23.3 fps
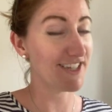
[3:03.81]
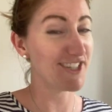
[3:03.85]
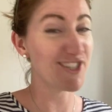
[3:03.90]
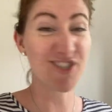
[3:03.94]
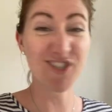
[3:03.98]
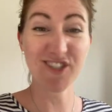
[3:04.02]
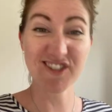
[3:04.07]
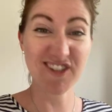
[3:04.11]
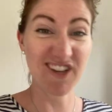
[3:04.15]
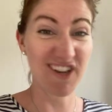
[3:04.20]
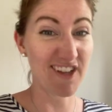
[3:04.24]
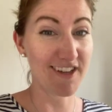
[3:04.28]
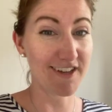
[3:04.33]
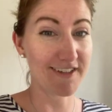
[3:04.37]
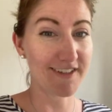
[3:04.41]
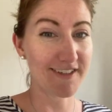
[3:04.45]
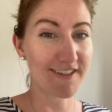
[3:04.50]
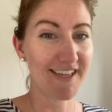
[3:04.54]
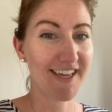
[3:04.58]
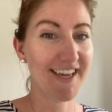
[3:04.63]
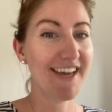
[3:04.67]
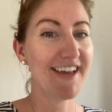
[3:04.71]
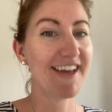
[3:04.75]
I just
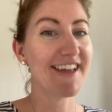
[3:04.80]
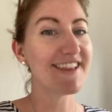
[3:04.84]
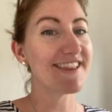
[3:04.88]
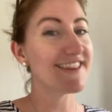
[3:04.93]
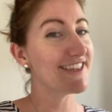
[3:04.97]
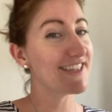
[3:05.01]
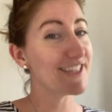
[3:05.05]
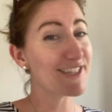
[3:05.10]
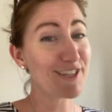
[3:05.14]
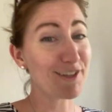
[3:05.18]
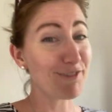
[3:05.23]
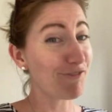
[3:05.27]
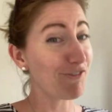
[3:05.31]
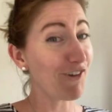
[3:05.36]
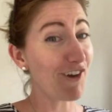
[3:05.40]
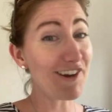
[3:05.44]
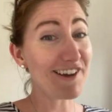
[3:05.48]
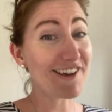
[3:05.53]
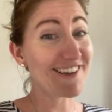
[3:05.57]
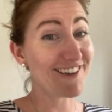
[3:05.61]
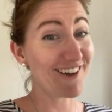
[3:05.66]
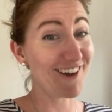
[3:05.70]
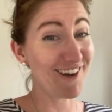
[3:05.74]
learned that the
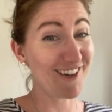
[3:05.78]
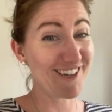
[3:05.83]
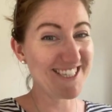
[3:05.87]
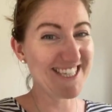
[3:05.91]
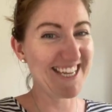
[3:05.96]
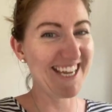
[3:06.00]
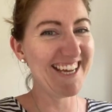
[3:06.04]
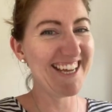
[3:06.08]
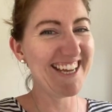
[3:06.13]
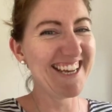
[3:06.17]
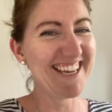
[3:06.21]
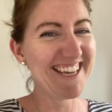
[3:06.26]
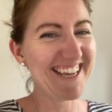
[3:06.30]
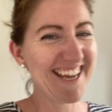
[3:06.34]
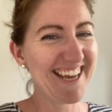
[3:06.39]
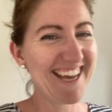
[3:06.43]
front garden